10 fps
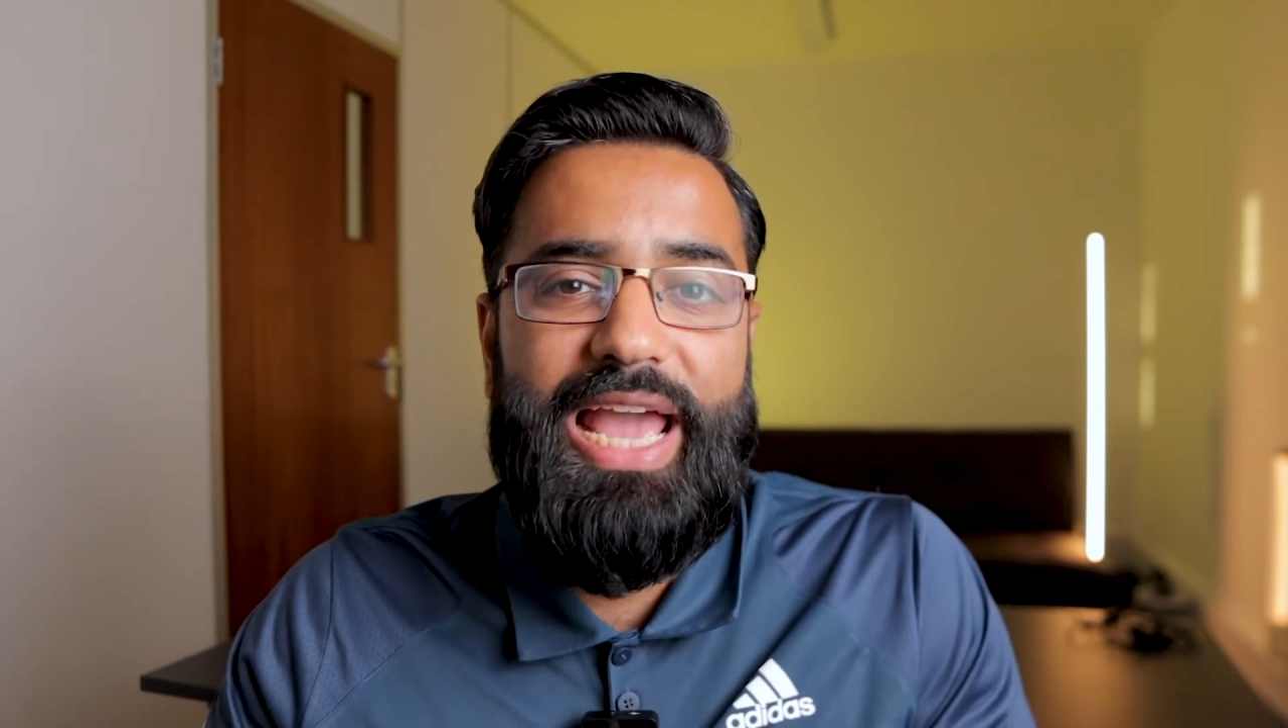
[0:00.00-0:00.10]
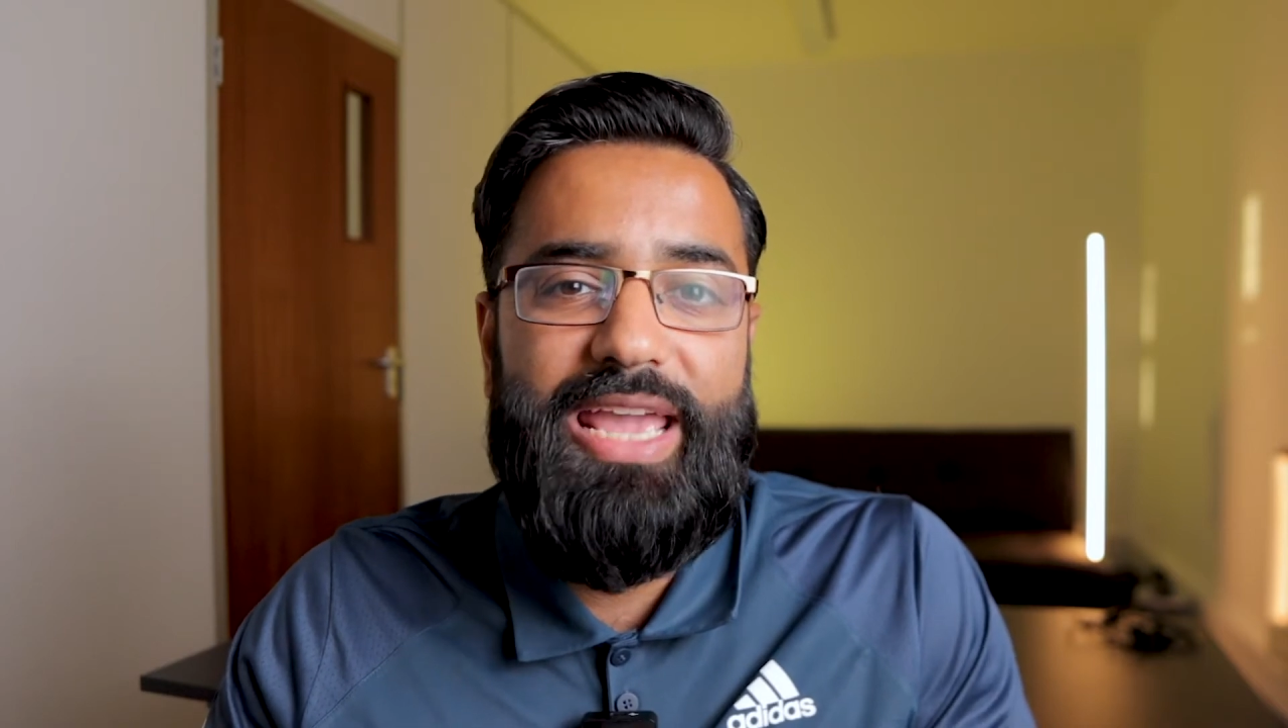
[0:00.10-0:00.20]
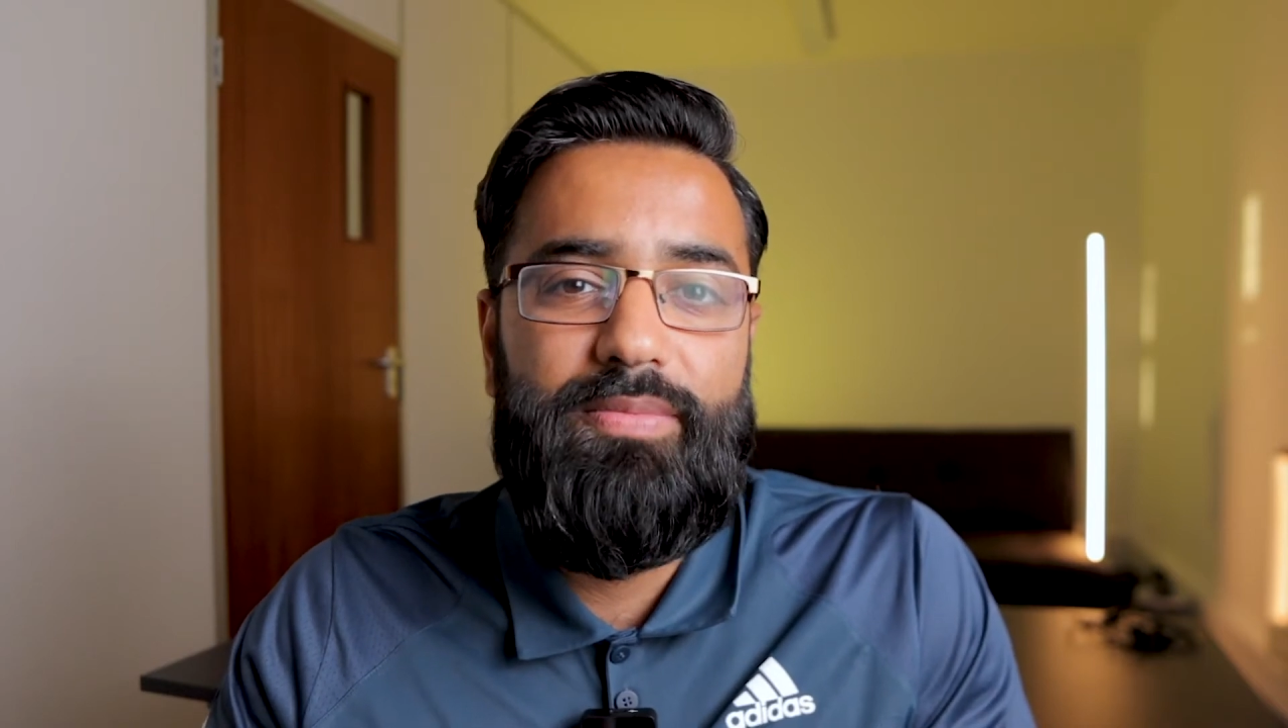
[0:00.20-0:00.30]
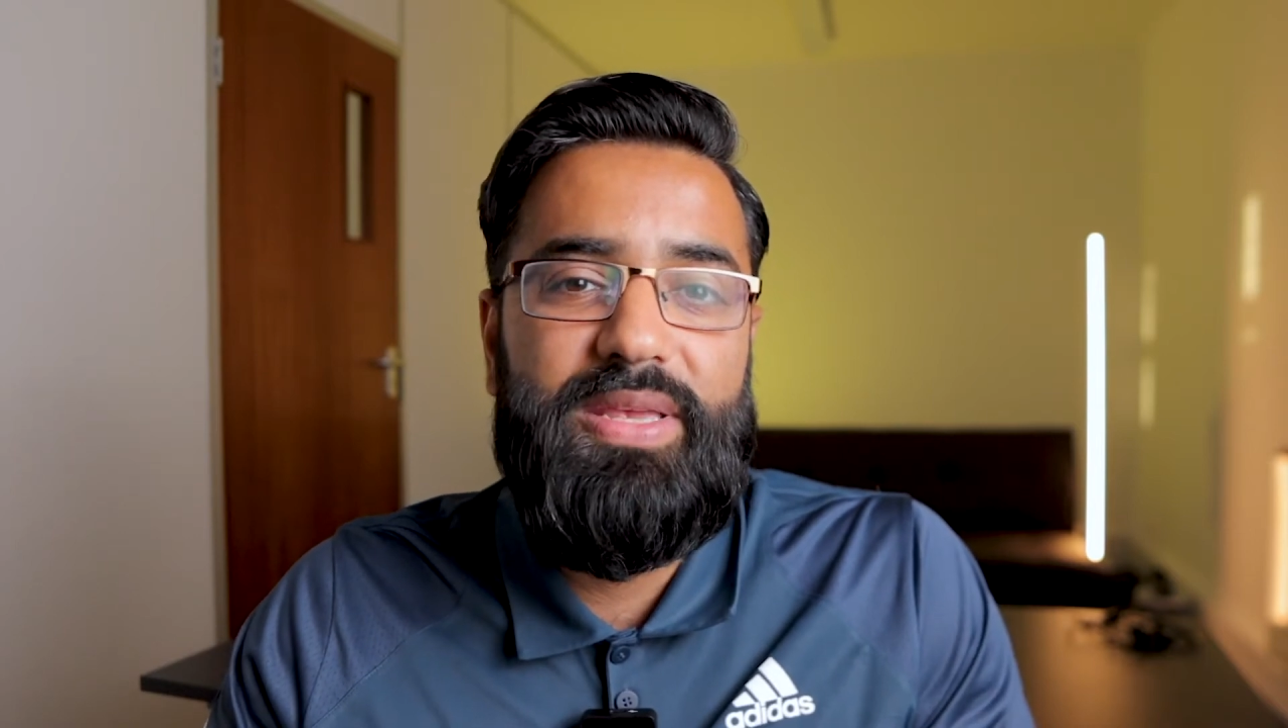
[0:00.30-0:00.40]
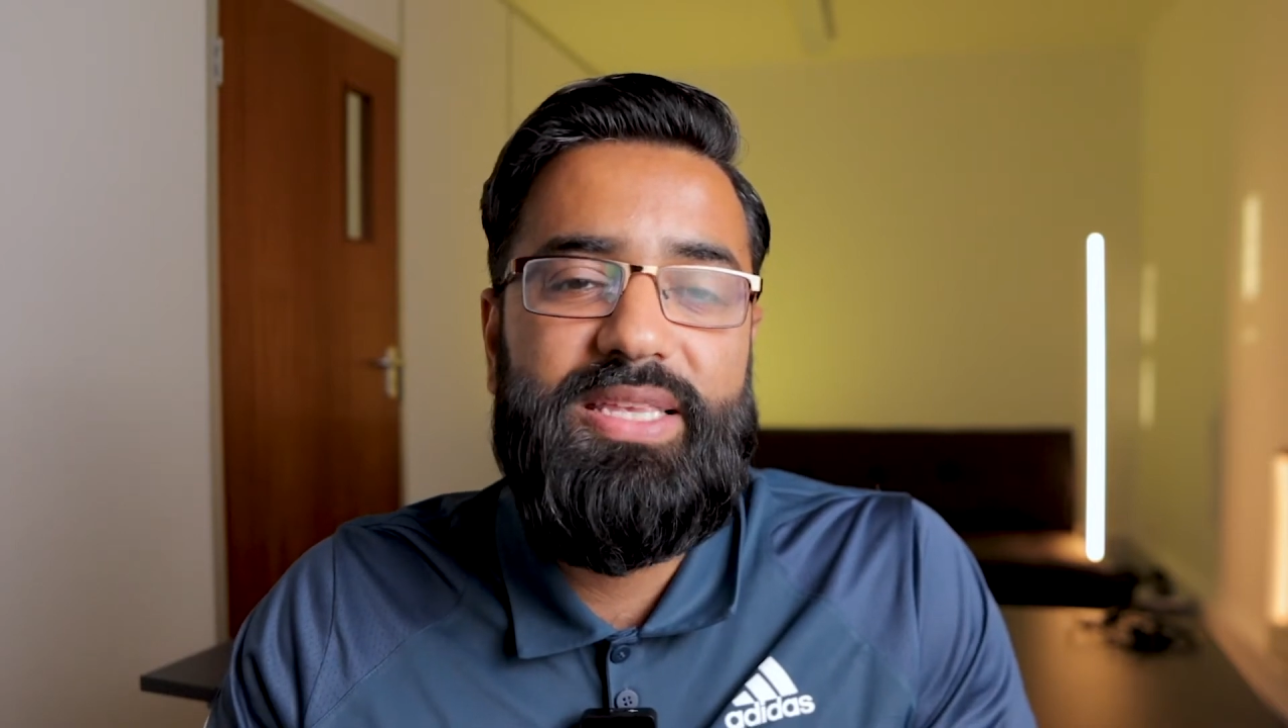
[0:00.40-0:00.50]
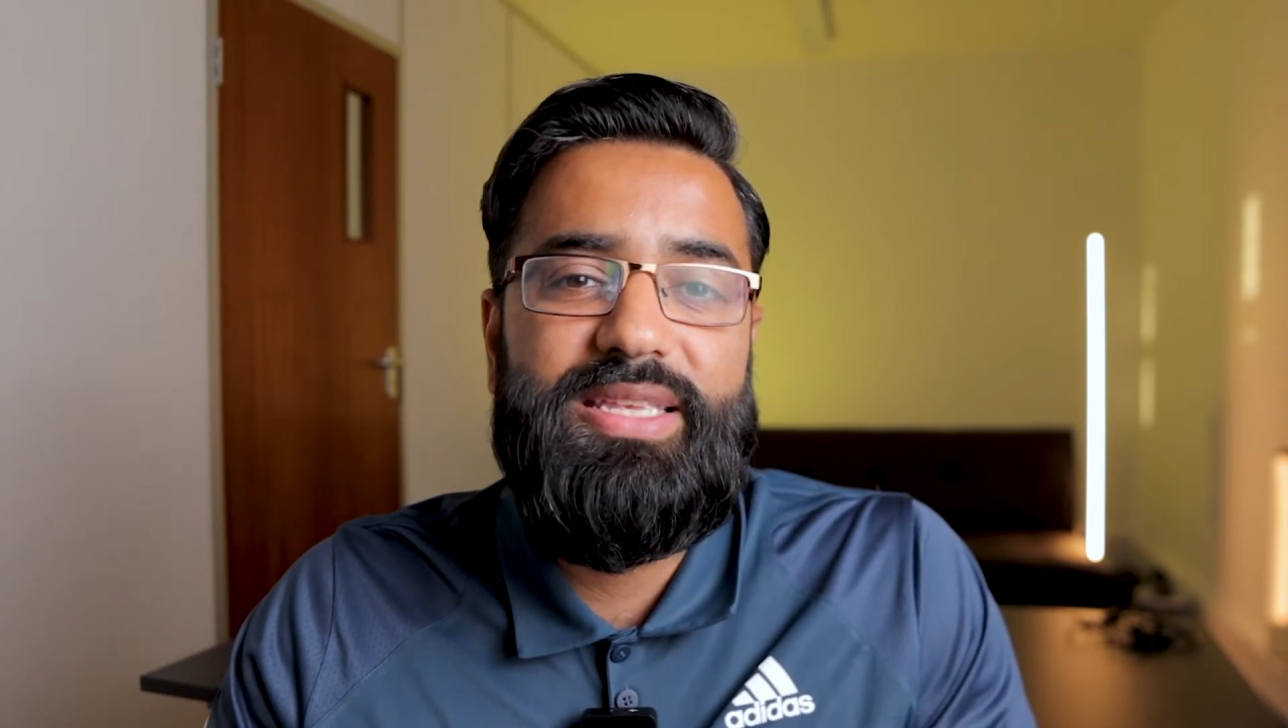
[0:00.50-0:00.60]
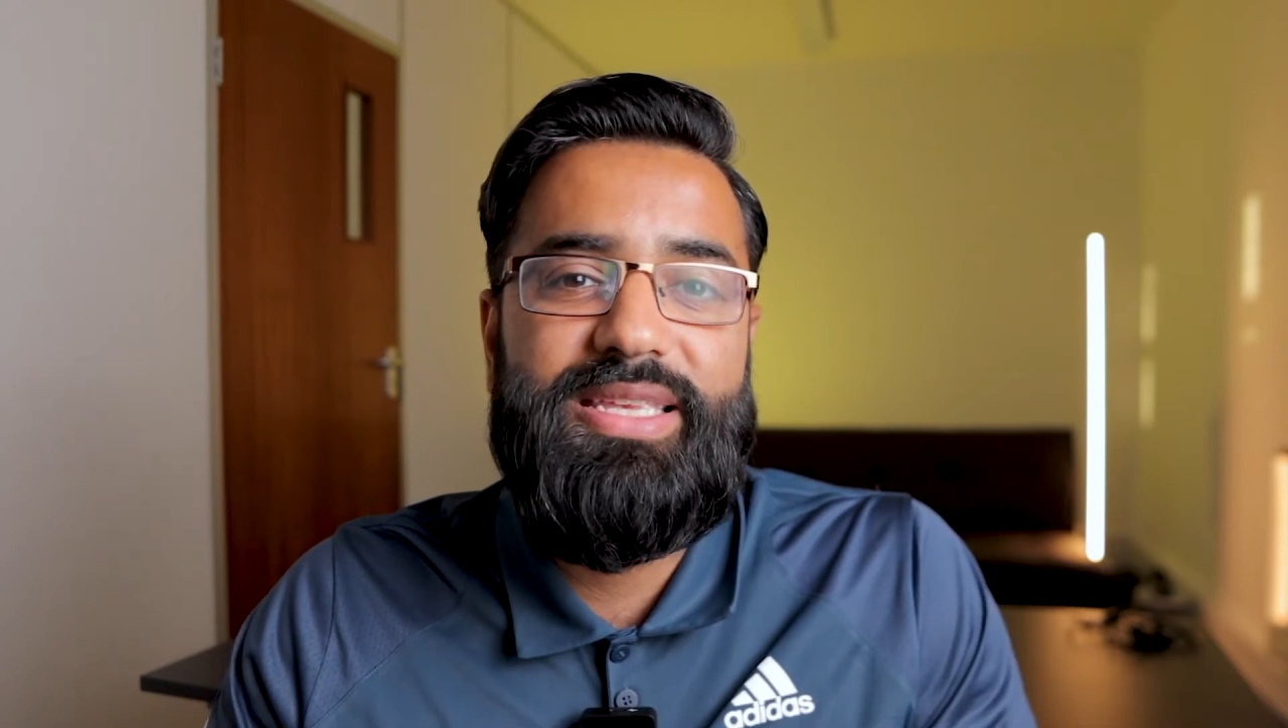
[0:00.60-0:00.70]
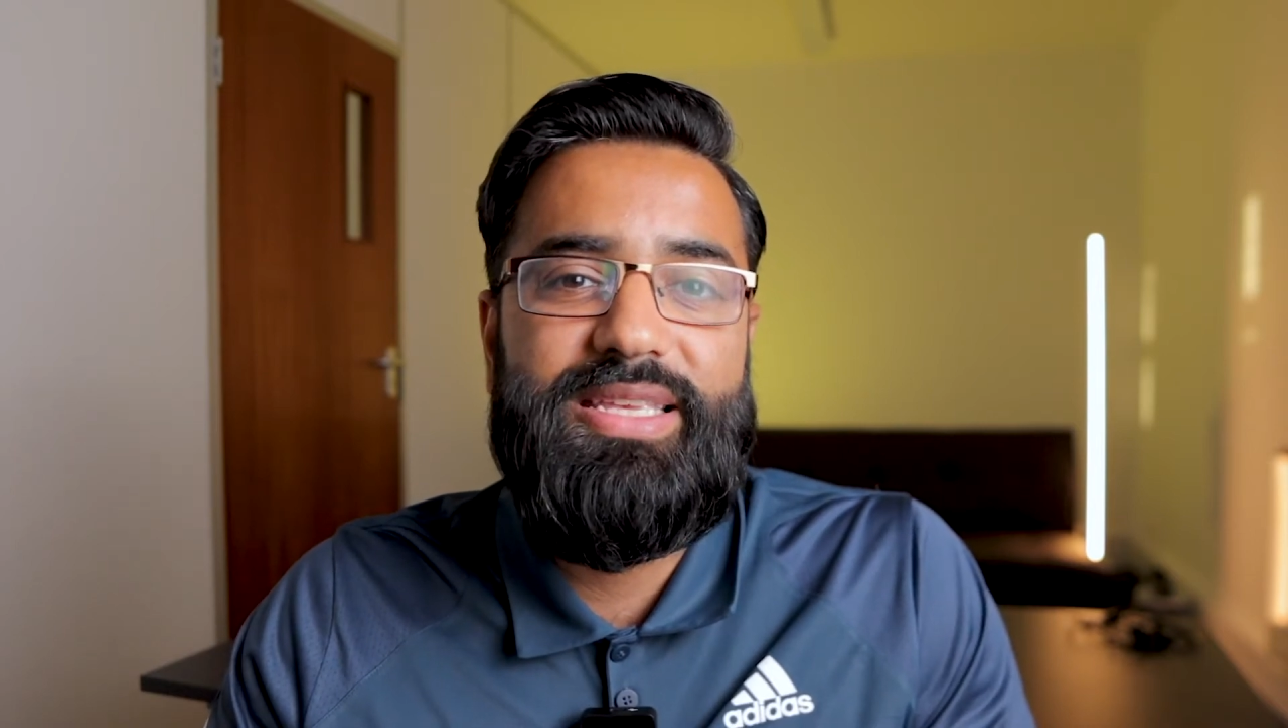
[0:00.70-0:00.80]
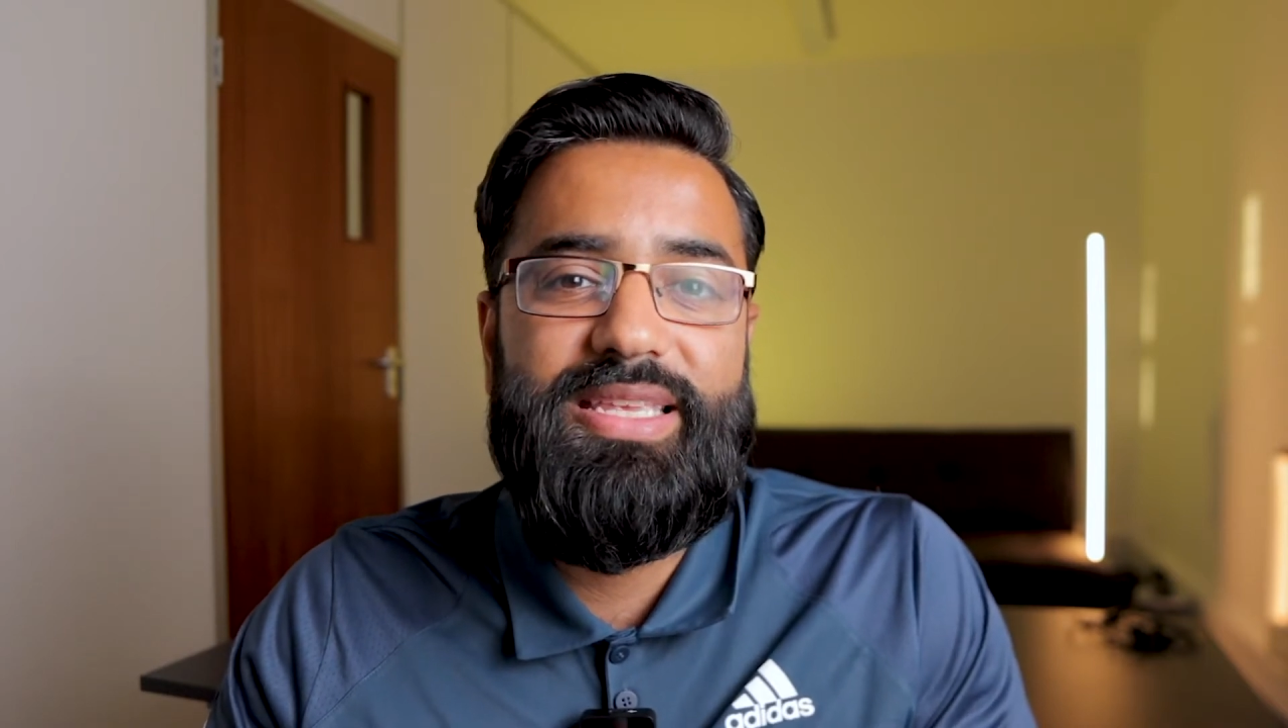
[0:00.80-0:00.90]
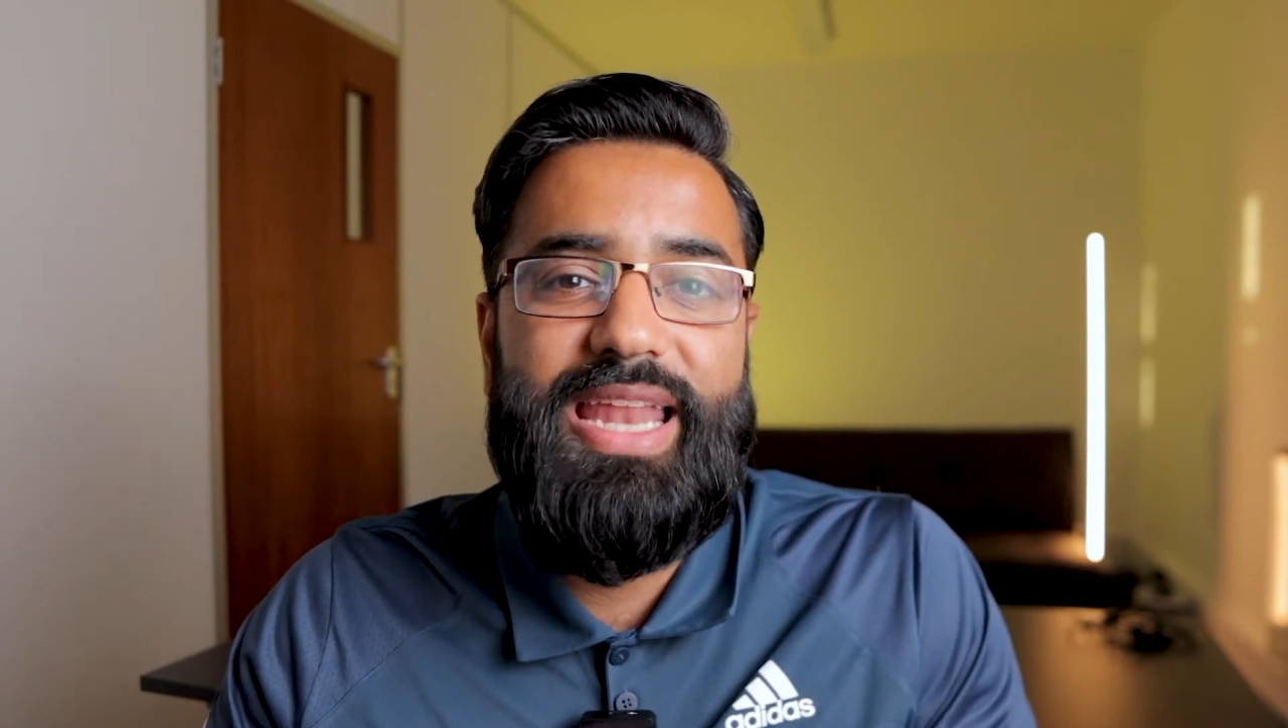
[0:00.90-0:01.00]
hate busy
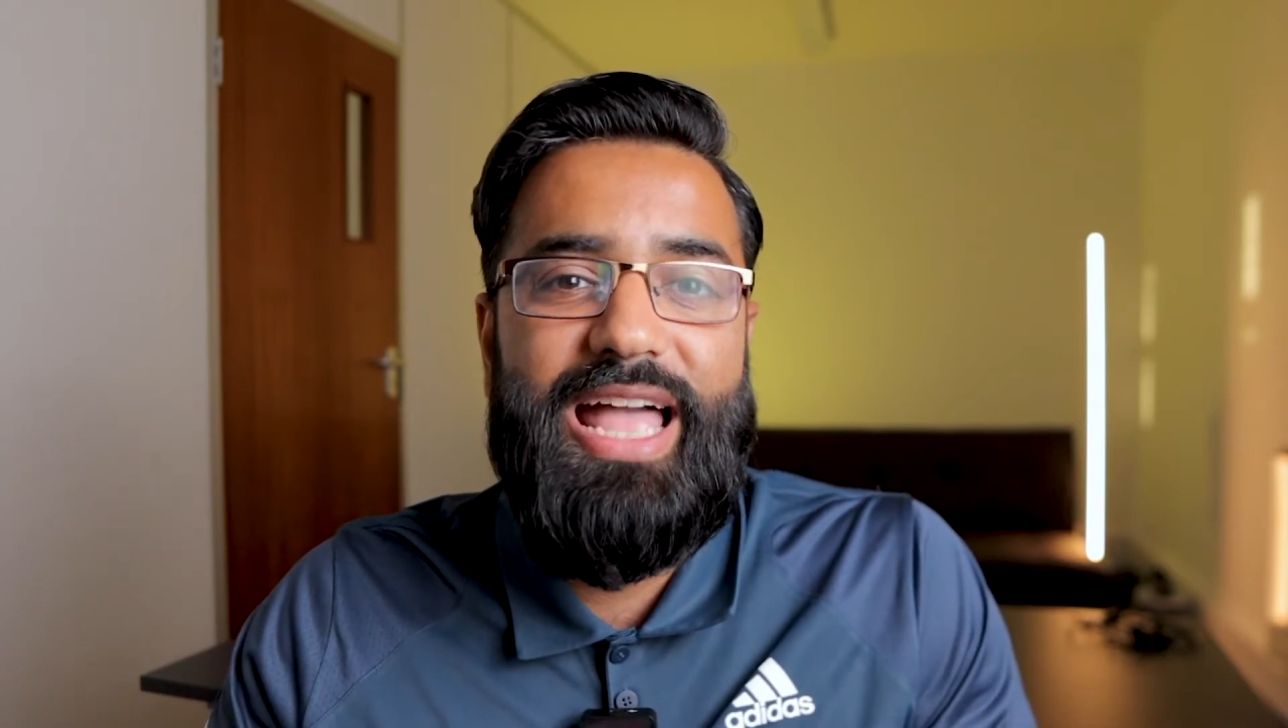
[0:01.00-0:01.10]
season